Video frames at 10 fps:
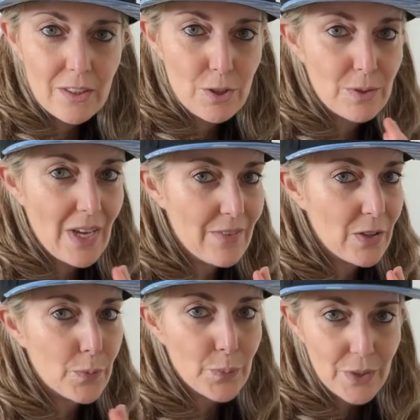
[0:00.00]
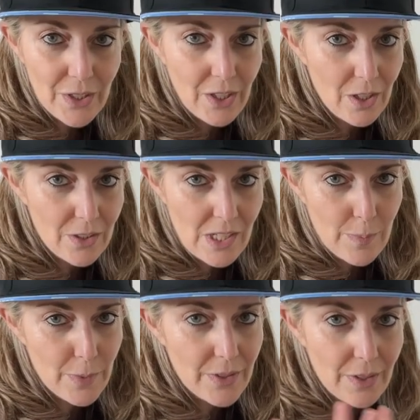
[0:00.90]
She was having a really hard
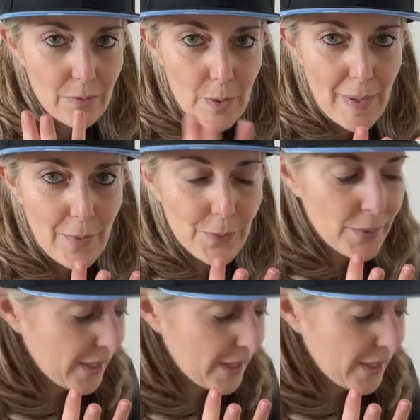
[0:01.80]
time breathing for about 3